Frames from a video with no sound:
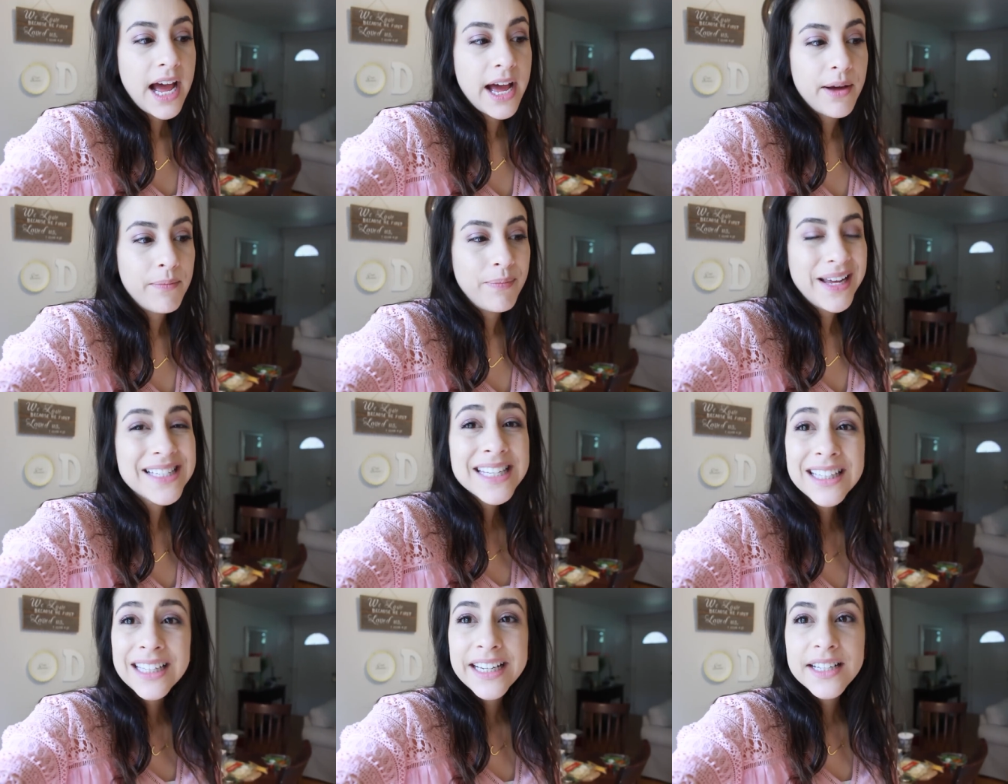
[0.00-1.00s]
um,
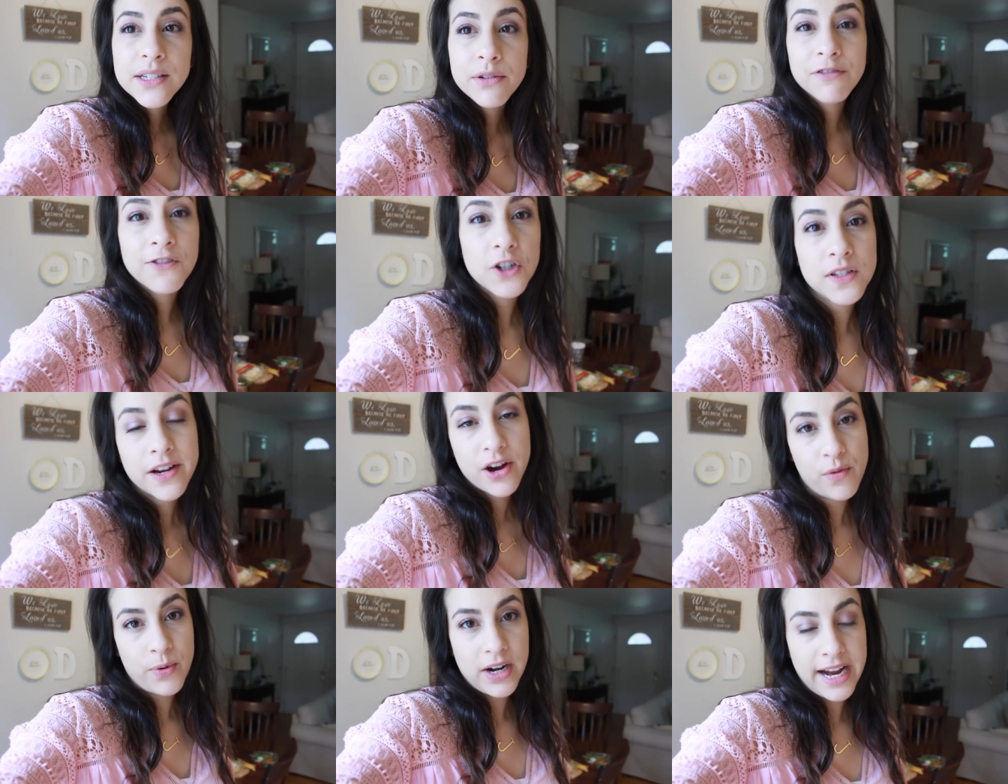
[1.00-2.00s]
basically, it's a reverse
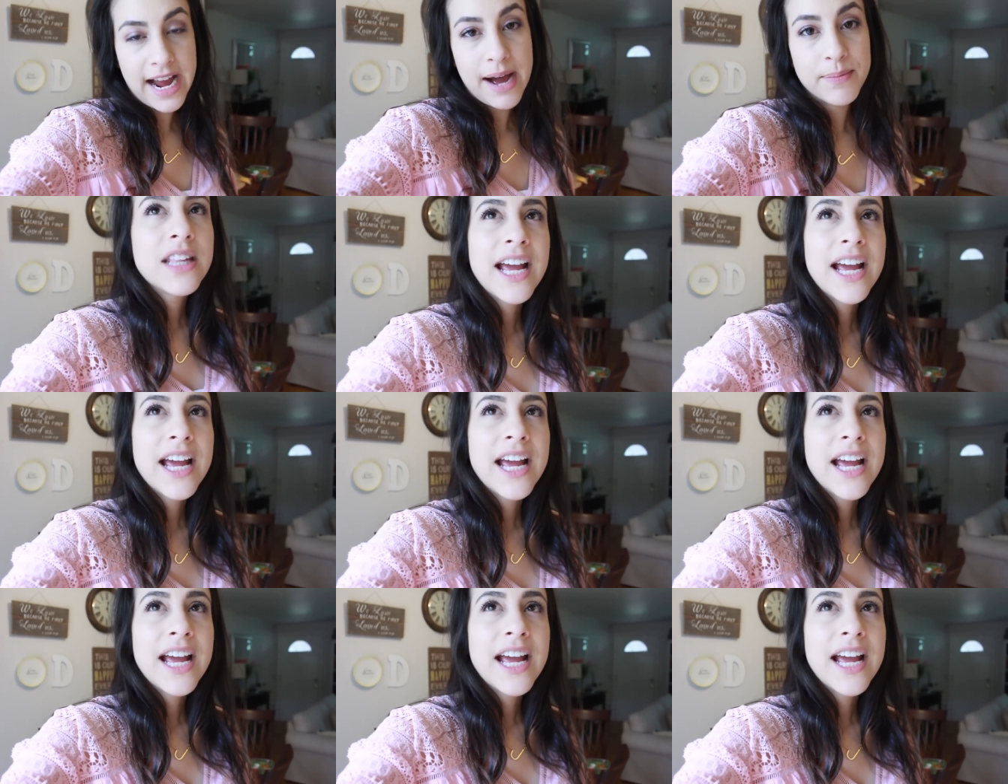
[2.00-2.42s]
couponing app.